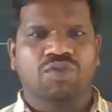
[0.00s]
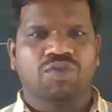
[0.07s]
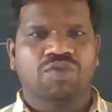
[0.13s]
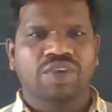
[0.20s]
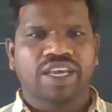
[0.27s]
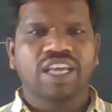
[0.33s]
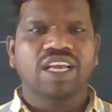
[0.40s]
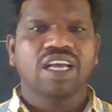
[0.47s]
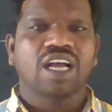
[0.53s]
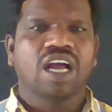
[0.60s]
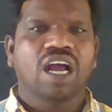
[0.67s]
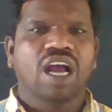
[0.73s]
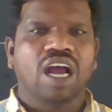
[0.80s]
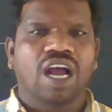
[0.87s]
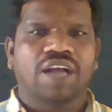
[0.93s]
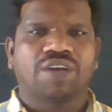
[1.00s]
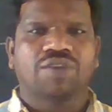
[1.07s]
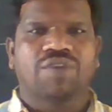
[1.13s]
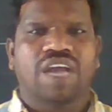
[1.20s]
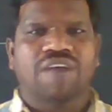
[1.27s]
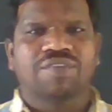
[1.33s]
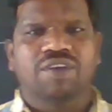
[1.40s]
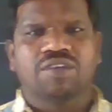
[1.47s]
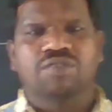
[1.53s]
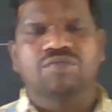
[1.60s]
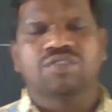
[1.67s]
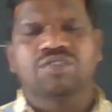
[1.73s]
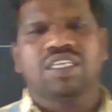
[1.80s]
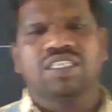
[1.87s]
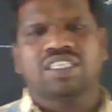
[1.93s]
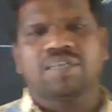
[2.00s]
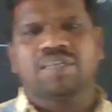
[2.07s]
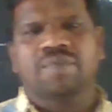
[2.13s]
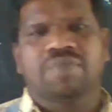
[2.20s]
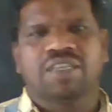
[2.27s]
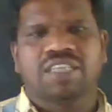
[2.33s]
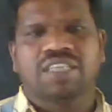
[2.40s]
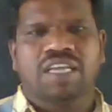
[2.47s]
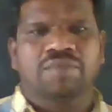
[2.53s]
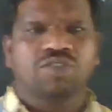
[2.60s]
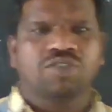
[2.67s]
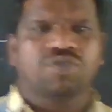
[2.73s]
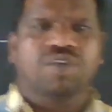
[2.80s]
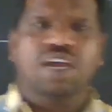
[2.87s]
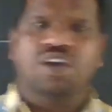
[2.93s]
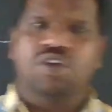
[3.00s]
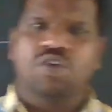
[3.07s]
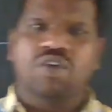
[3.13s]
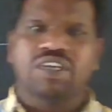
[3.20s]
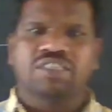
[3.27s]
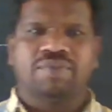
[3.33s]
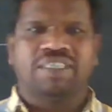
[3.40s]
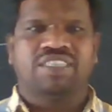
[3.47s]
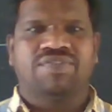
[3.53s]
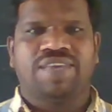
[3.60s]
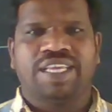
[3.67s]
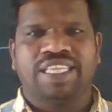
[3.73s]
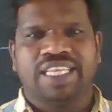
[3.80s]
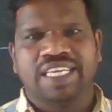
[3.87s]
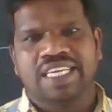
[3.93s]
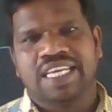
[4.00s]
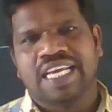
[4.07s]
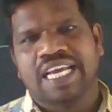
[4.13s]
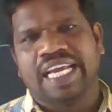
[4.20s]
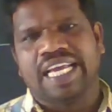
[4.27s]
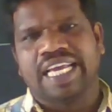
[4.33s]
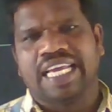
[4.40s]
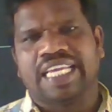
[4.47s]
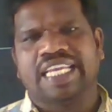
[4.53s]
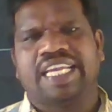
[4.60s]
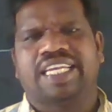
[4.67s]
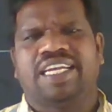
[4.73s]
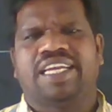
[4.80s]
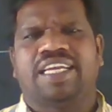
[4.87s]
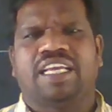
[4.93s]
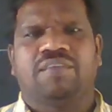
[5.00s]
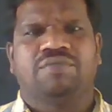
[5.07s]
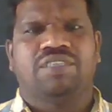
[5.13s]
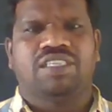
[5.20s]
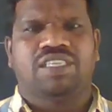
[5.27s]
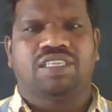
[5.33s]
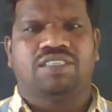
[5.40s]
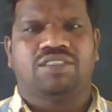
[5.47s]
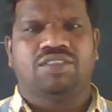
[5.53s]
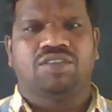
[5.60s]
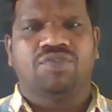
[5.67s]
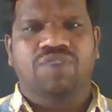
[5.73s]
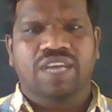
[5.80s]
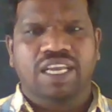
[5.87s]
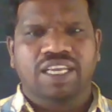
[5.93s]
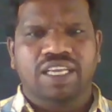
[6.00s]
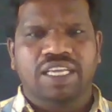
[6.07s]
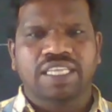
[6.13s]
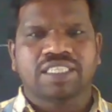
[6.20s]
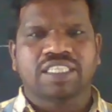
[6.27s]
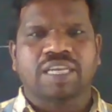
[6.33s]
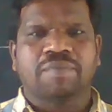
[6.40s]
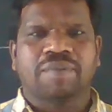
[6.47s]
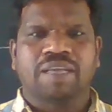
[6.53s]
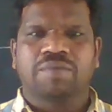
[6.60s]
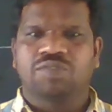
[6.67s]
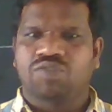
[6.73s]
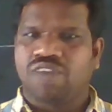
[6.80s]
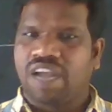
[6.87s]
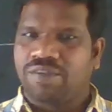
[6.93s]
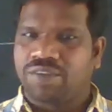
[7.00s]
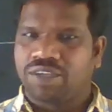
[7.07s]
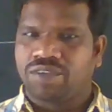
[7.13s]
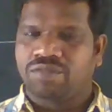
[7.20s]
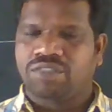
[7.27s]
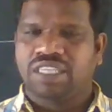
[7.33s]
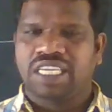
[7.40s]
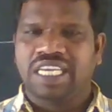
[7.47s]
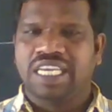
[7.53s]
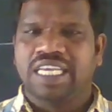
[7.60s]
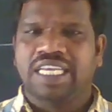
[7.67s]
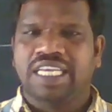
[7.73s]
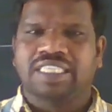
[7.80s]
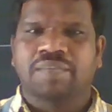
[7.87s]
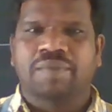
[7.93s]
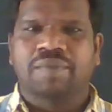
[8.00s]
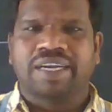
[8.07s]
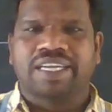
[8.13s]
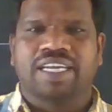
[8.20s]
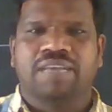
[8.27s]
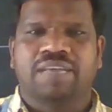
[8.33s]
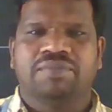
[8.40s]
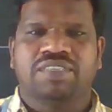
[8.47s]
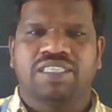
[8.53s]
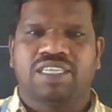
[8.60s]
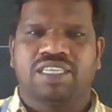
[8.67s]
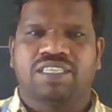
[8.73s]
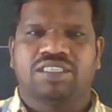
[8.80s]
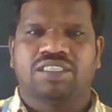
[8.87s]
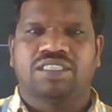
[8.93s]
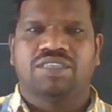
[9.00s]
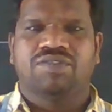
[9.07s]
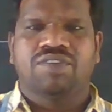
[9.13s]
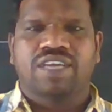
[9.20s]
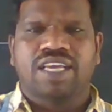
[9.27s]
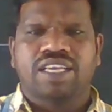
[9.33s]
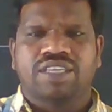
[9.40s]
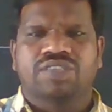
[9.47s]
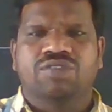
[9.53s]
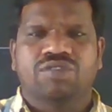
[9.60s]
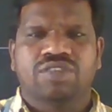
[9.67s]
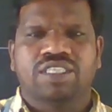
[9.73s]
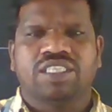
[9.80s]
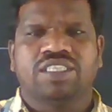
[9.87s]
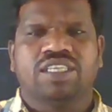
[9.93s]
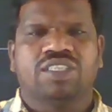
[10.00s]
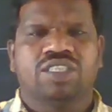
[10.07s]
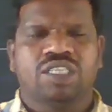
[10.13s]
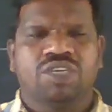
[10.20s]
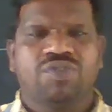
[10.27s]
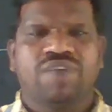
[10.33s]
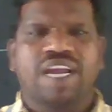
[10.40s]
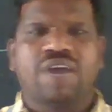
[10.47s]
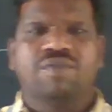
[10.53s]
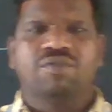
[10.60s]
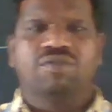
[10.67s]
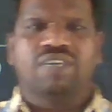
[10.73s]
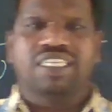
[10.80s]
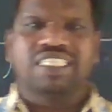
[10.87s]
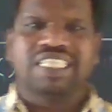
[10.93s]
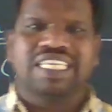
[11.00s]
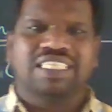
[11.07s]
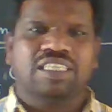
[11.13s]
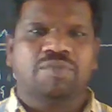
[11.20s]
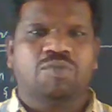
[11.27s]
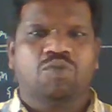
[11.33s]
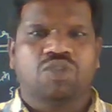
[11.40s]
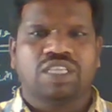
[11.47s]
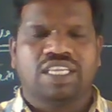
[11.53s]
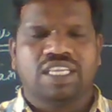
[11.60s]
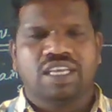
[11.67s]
Okay, and we have to use this. Some of the times we are not specifying the any return types here. Okay, it sometimes we have to use the some return types here. Okay, so in this session we have to discuss about the